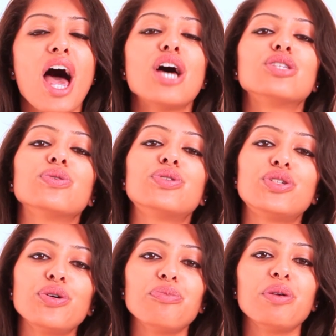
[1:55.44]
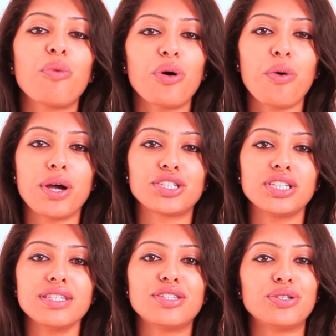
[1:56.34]
So shoot me more
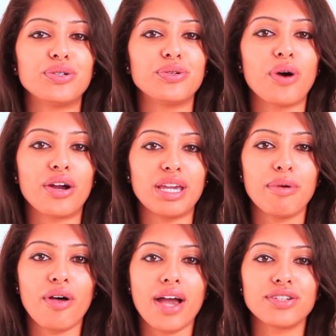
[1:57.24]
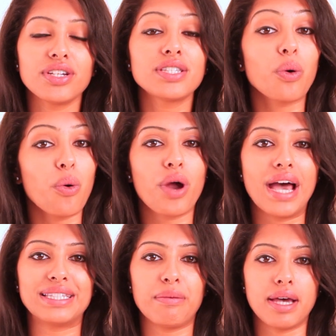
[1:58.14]
questions to our email address or
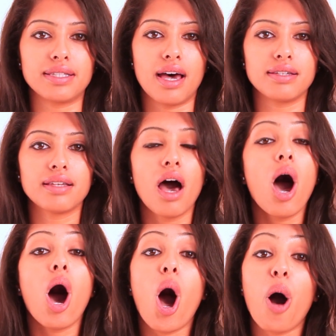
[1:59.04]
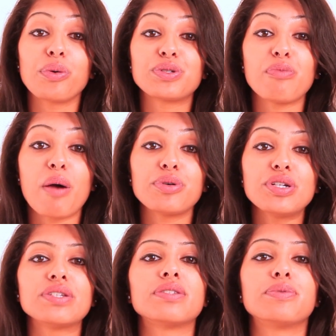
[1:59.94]
SMS us. Always remember
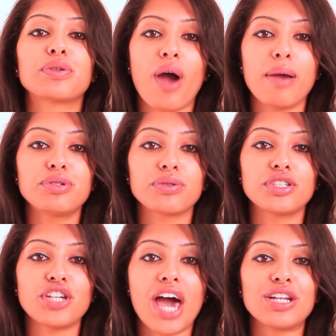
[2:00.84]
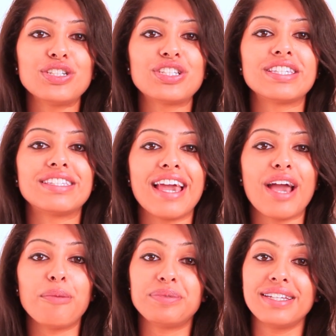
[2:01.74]
to subscribe to our channel to stay
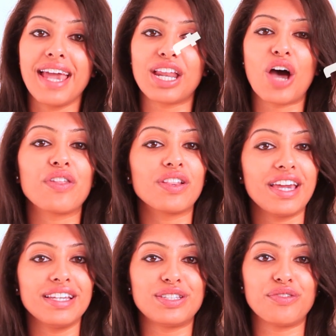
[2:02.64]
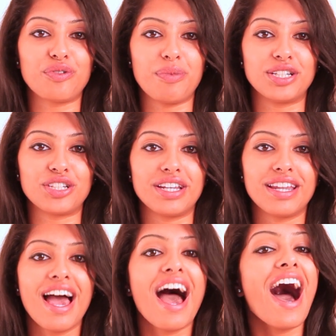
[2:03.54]
up to date the latest information.
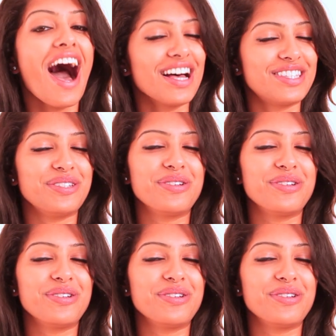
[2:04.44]
I'll see you